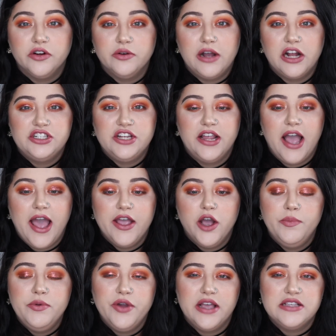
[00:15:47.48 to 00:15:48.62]
for watching. I
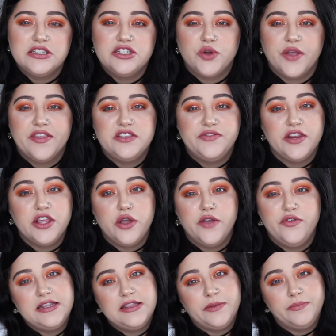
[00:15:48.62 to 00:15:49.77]
hope you guys enjoyed this video.
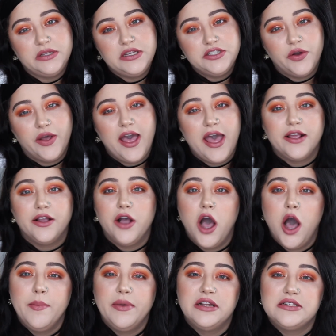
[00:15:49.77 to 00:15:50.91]
If you did, then please go ahead and
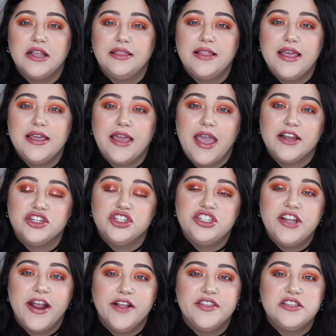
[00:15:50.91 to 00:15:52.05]
comment, like, and
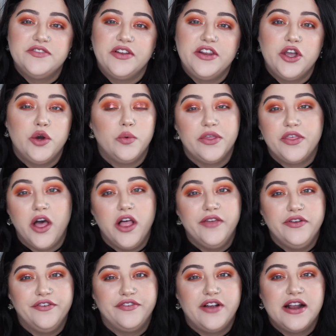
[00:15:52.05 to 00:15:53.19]
share this video with all of
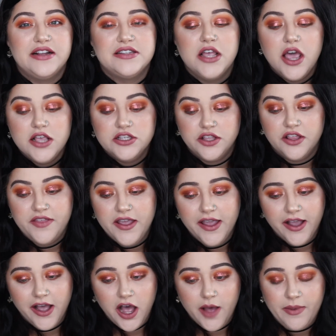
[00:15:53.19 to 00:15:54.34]
your friends so that they
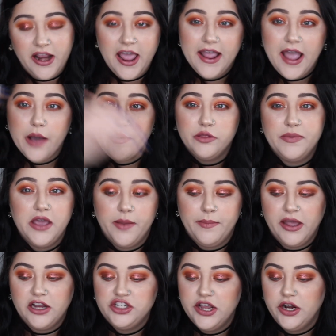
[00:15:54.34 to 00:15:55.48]
can come and hang out with me on
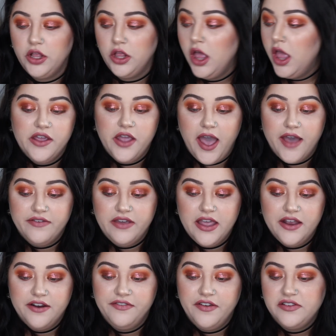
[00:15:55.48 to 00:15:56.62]
my channel. We have
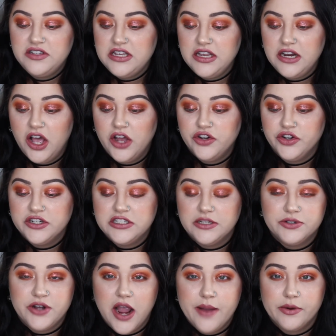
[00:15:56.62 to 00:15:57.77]
hit 1,500
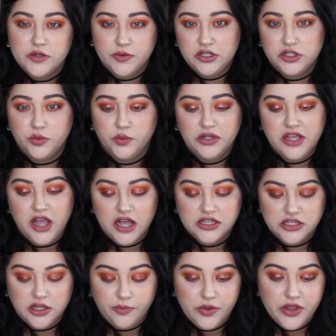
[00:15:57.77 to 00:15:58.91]
subscribers, which is really
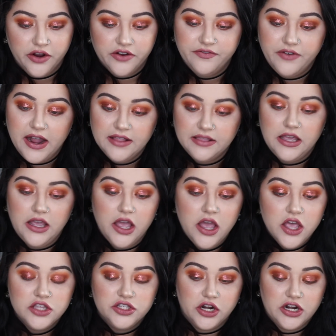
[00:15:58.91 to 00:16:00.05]
awesome. We are finally
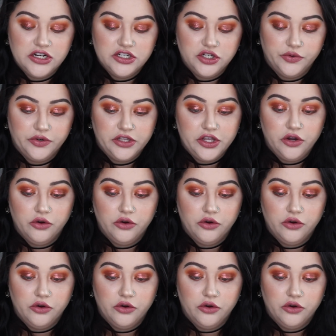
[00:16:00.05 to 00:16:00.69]
starting to really